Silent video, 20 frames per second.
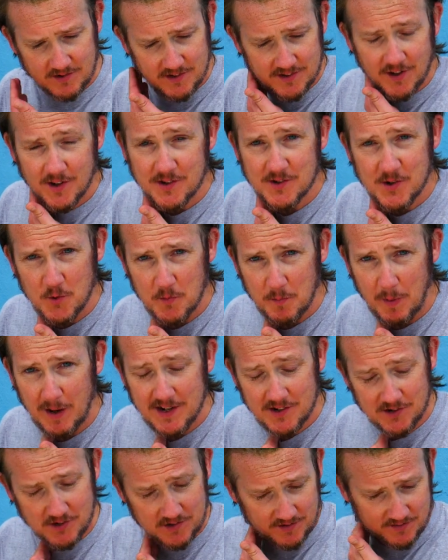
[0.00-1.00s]
It's like two
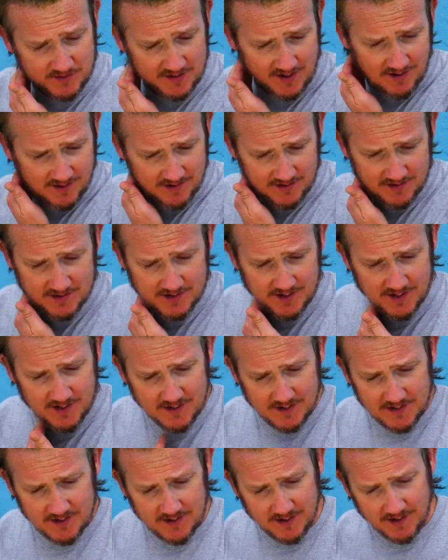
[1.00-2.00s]
pages of starters:
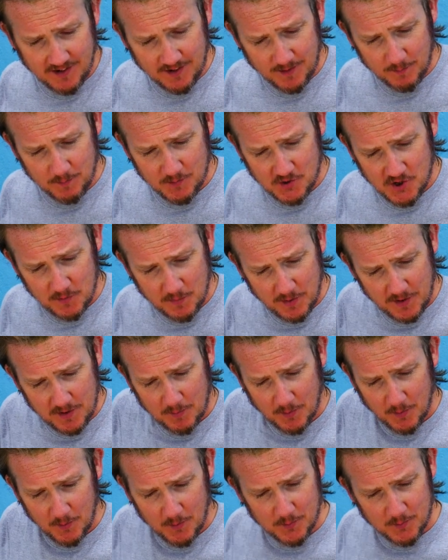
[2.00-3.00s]
uh, chickpea
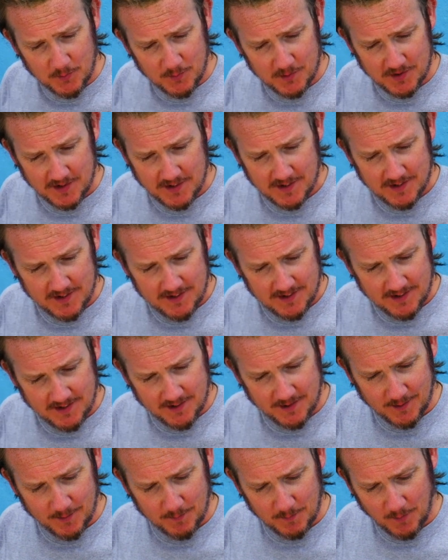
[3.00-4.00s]
balls,
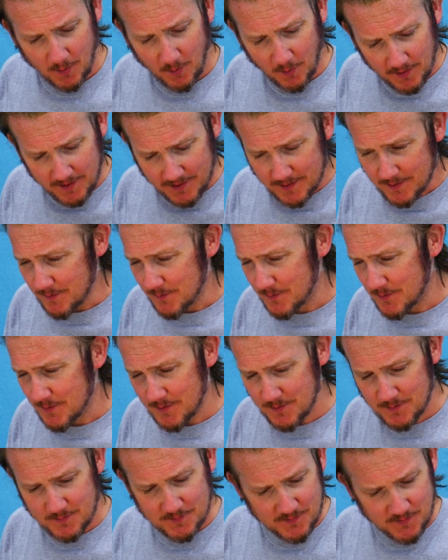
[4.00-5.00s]
um,
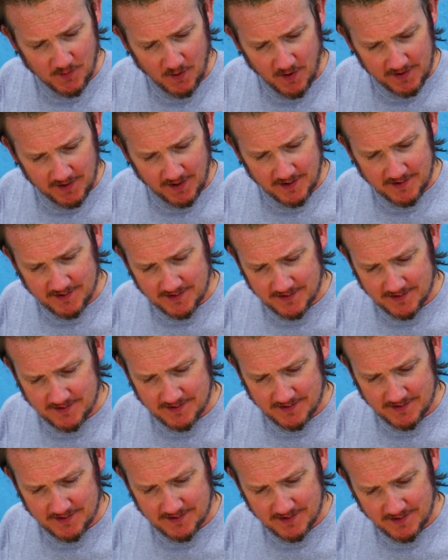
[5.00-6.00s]
olives, fried
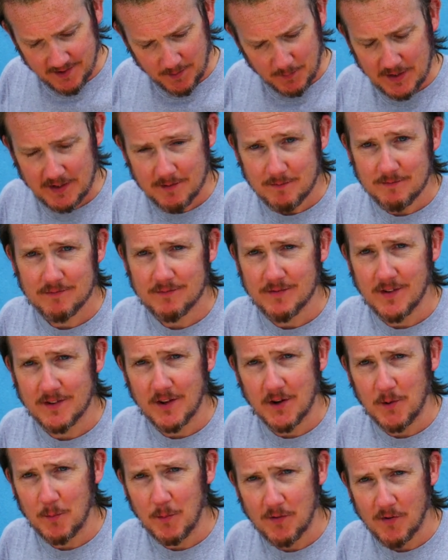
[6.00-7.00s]
onions. I mean, I
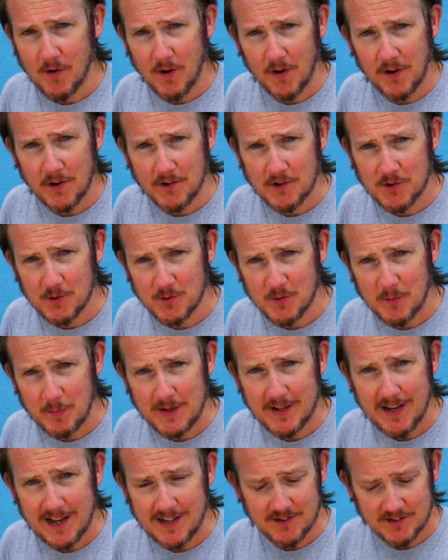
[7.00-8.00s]
don't know what fried onions would
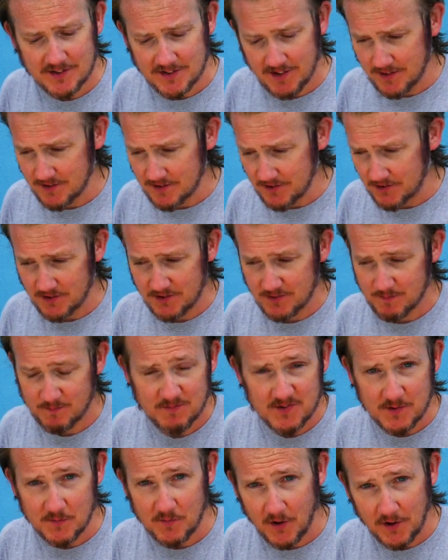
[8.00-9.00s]
be as a starter, just
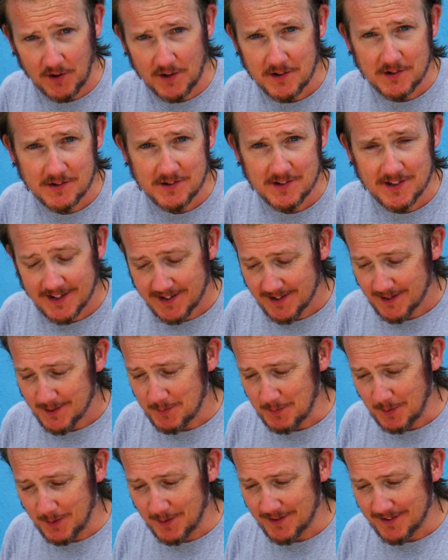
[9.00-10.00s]
some fried onions.
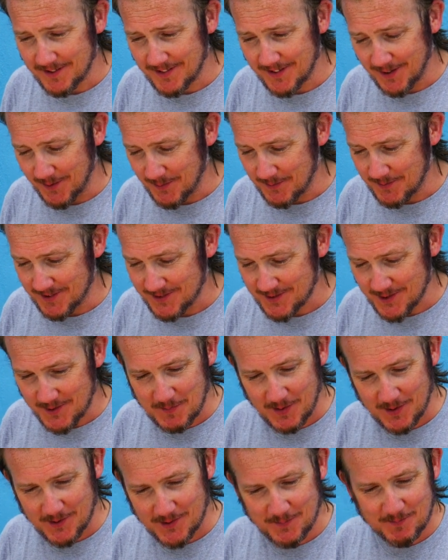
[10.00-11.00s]
But you know, there's so
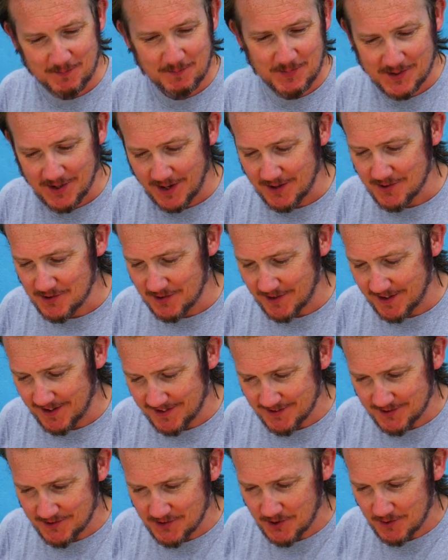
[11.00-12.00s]
much potentially
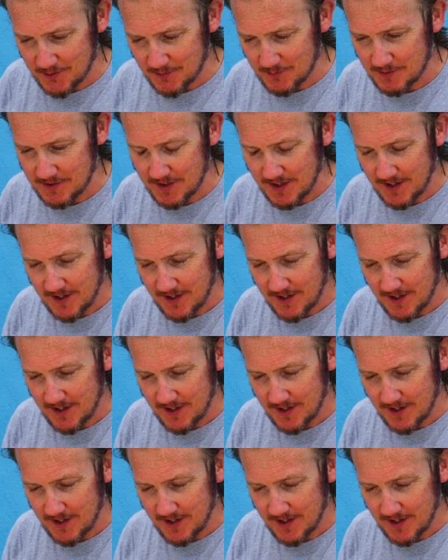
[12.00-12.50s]
here to choose.